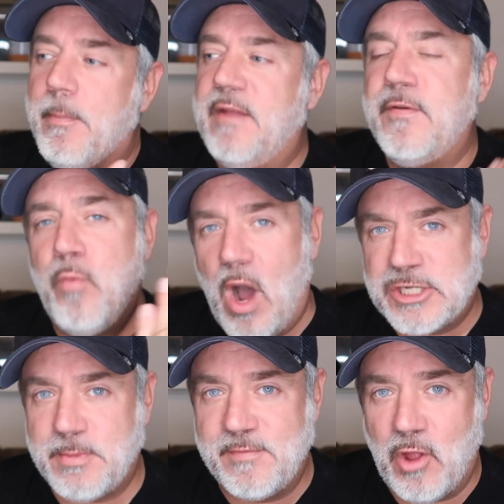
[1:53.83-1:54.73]
But if you've
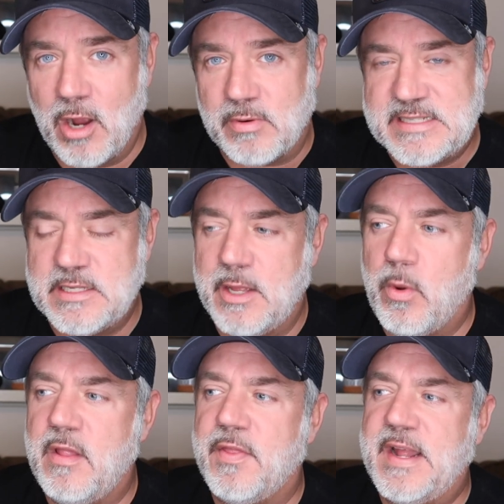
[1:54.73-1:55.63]
watched my vlog recently,
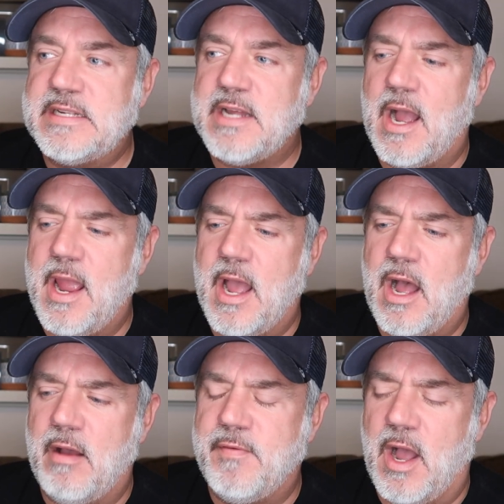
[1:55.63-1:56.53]
one of the things I
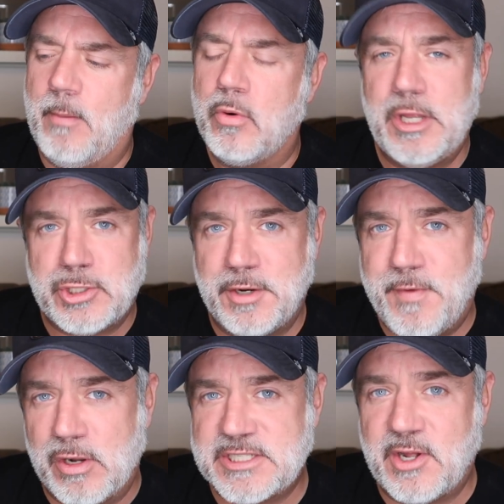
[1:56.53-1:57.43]
have um, really tried to
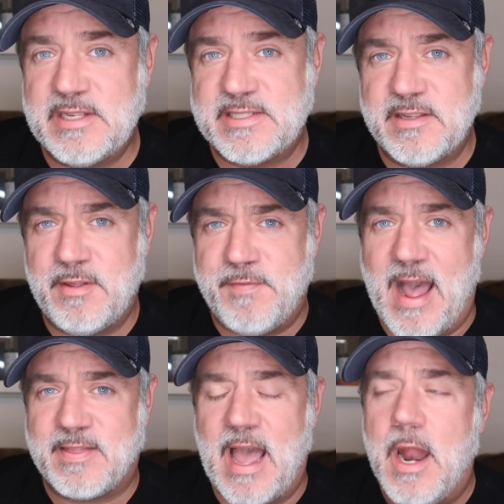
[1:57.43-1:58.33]
focus on is the
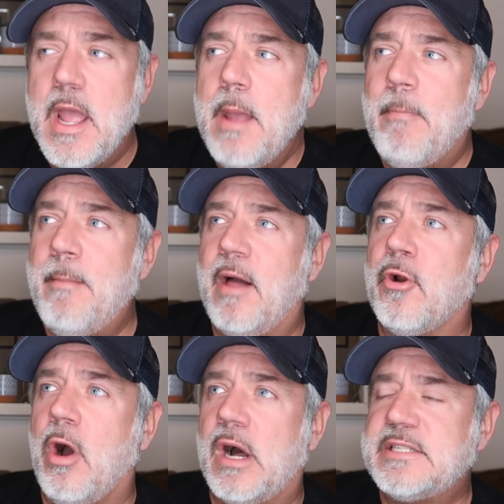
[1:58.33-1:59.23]
fact that my
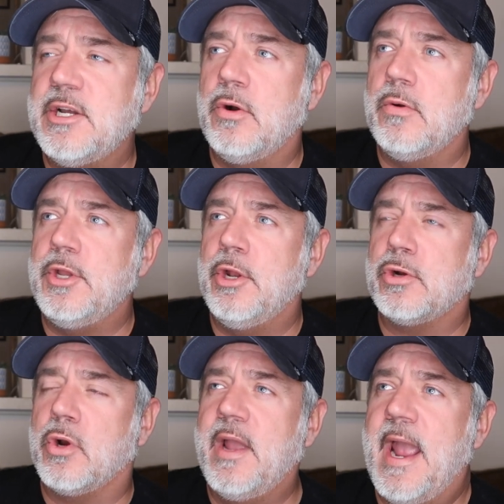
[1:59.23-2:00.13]
mother also, you know,
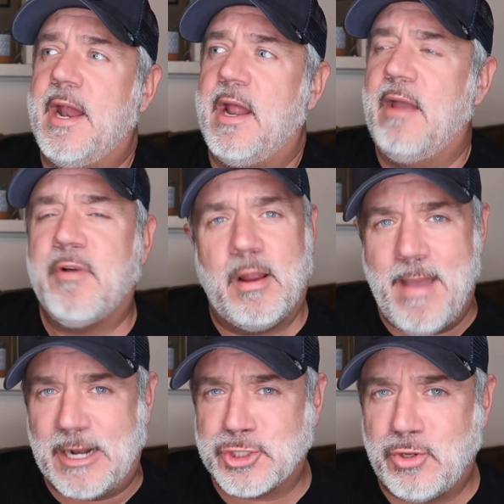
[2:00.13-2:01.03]
created a very
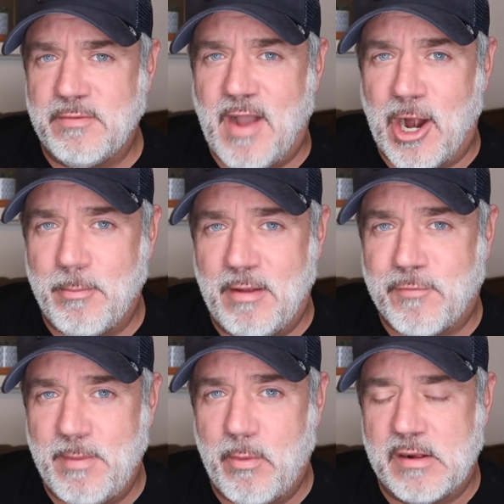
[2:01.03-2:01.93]
magical
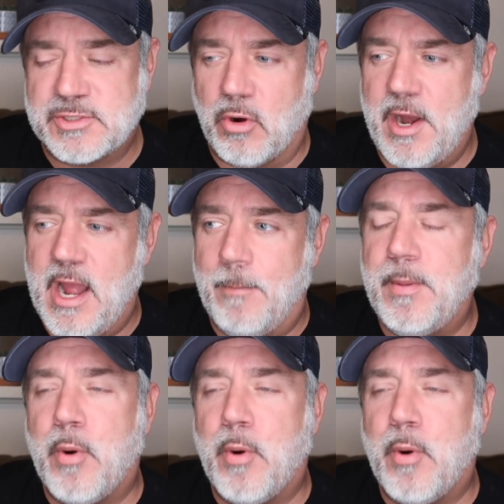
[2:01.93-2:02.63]
environment for me when I was growing up.